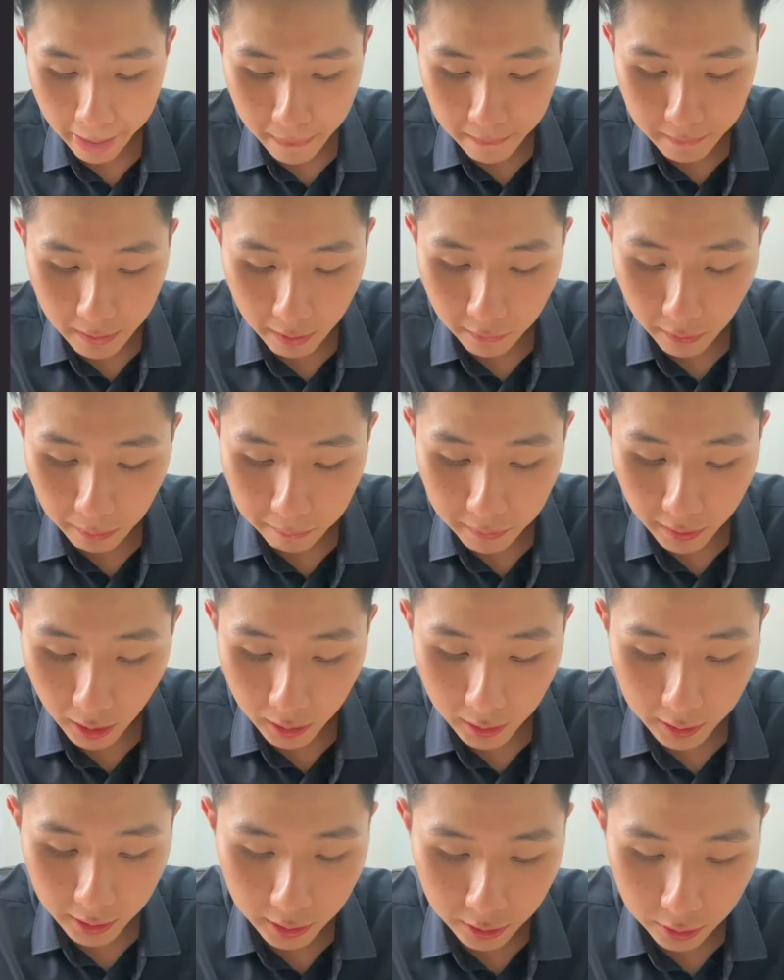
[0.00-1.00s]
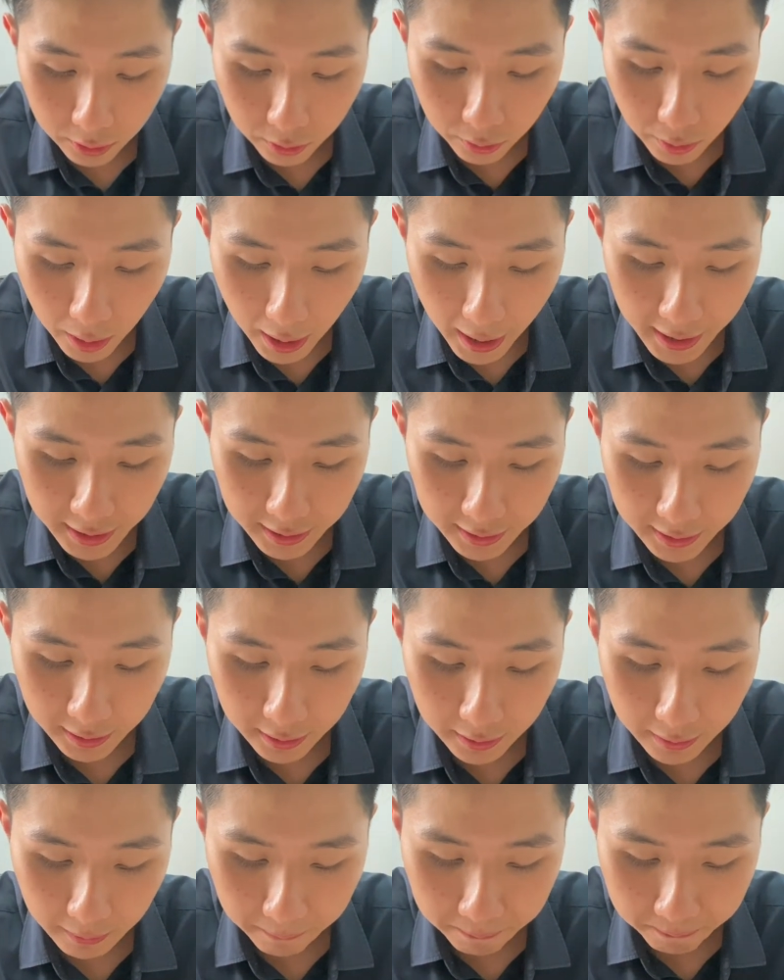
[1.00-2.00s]
Therefore, I'm not going to do anything
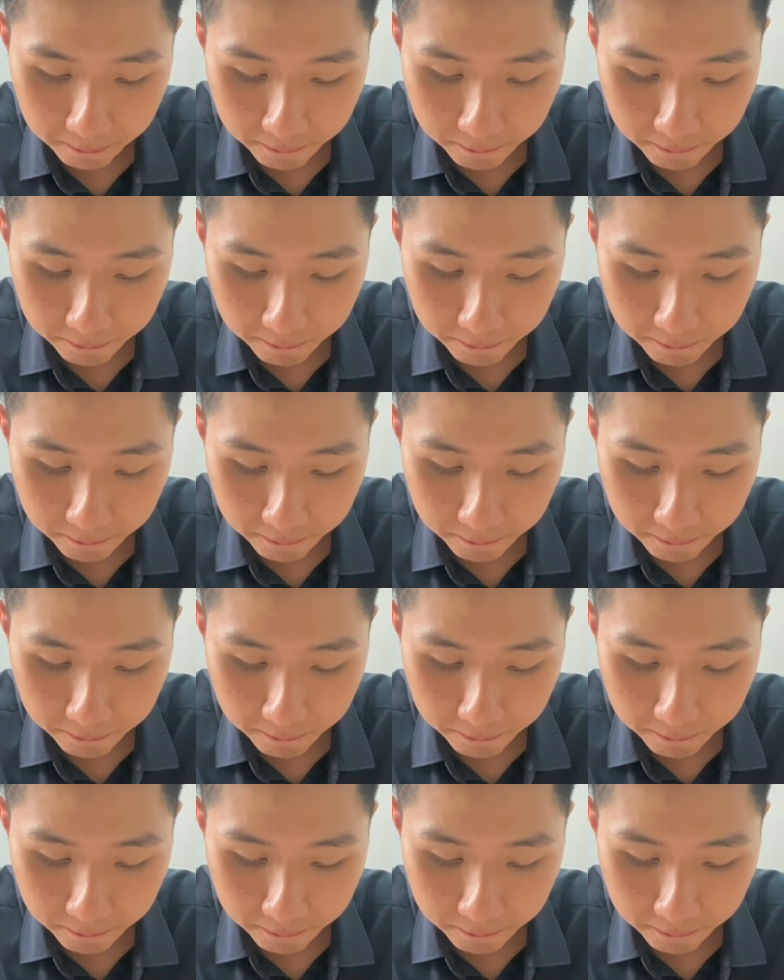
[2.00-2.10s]
here.